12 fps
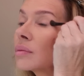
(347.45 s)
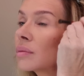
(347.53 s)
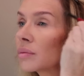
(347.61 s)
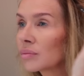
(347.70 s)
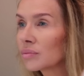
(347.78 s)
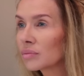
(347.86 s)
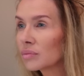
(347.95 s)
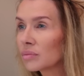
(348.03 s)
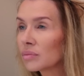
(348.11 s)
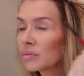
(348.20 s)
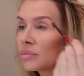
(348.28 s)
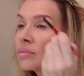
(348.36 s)

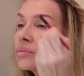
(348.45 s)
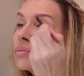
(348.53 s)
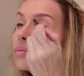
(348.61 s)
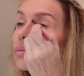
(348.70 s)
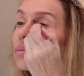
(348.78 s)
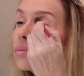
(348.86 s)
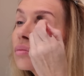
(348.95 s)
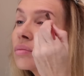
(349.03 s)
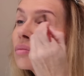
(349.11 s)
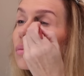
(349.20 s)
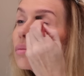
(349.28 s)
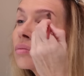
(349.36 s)

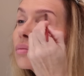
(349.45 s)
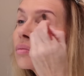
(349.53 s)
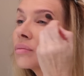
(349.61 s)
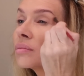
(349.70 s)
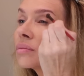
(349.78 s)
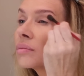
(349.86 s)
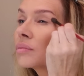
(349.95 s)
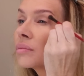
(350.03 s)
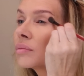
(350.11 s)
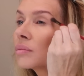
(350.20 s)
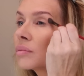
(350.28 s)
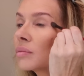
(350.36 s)

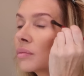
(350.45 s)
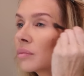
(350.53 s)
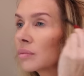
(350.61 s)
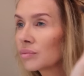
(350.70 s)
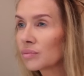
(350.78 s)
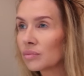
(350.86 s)
No one is speaking in this clip.